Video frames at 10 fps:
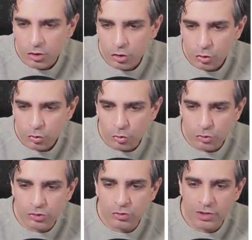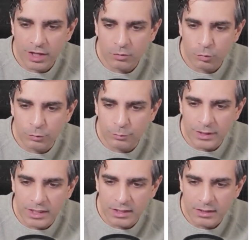Who do you think would
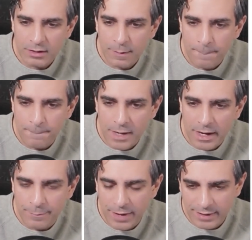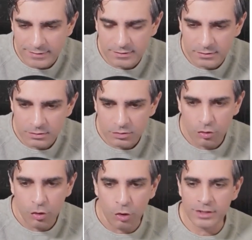be my best
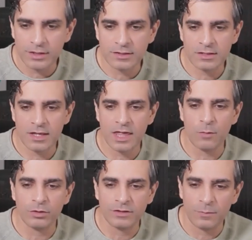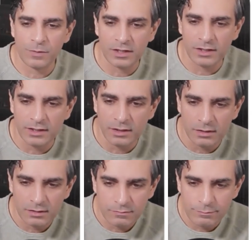audience that would typically
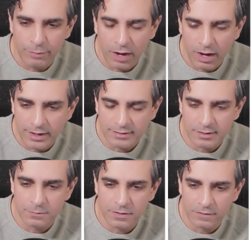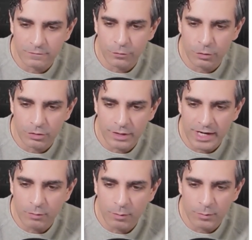buy something for anywhere
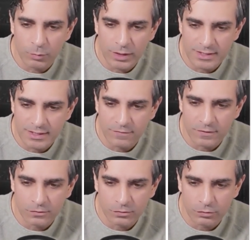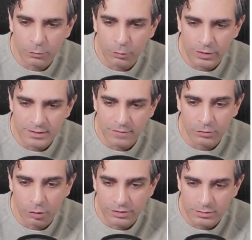between $7 to
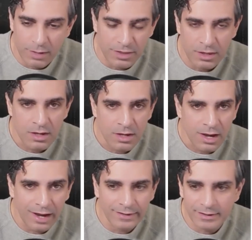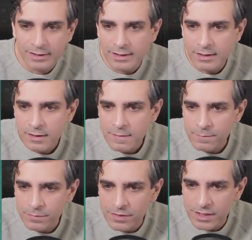$47 a month? Ideally,
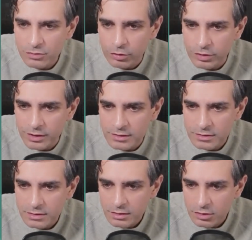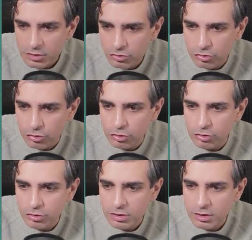this audience should
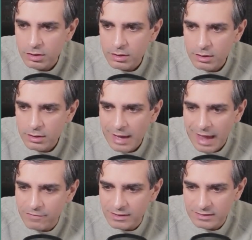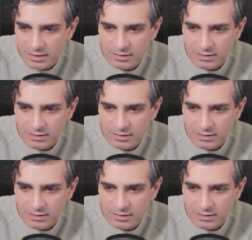have an existing